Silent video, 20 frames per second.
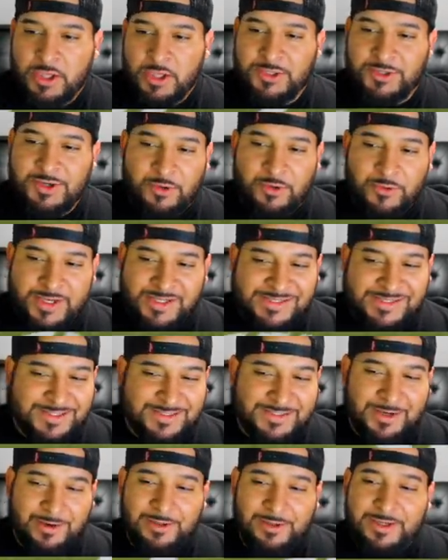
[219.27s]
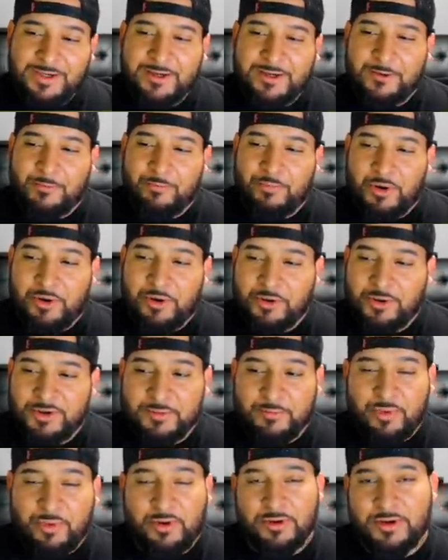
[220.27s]
You don't necessarily need a burner
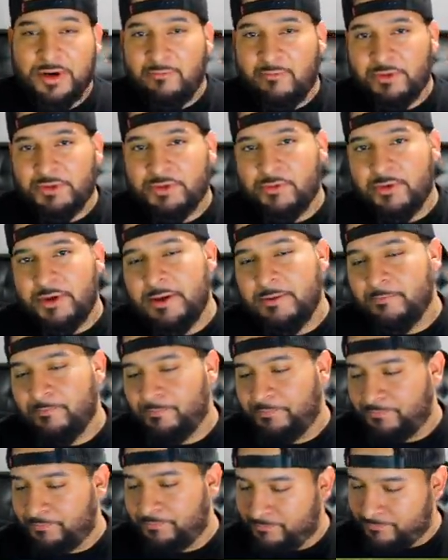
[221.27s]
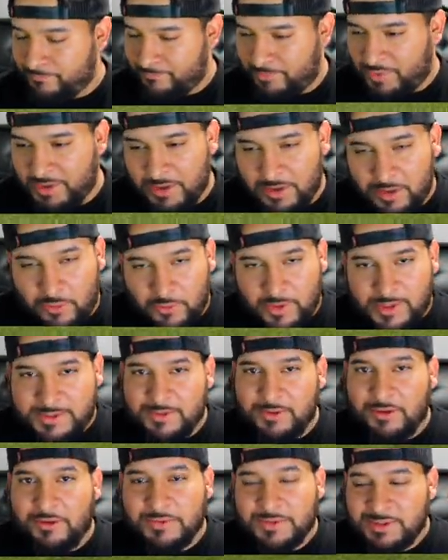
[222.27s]
to burn cover three, but it always
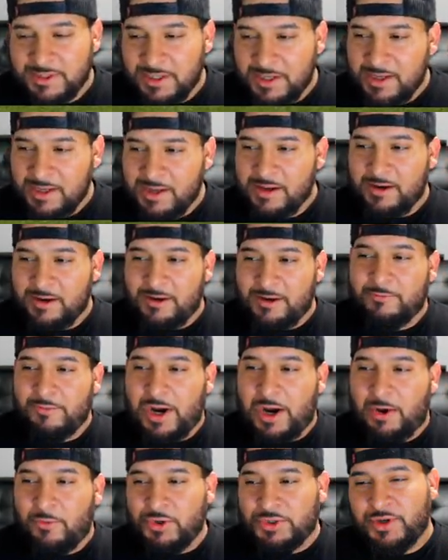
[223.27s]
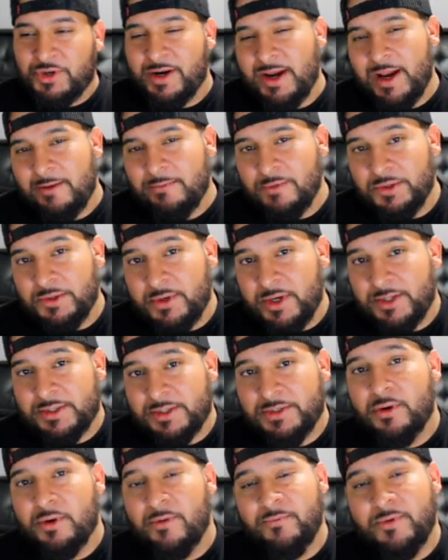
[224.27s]
helps. I would try to have that
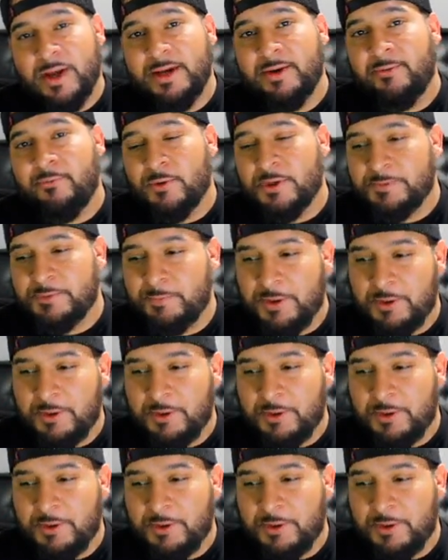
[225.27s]
threshold of 94 speed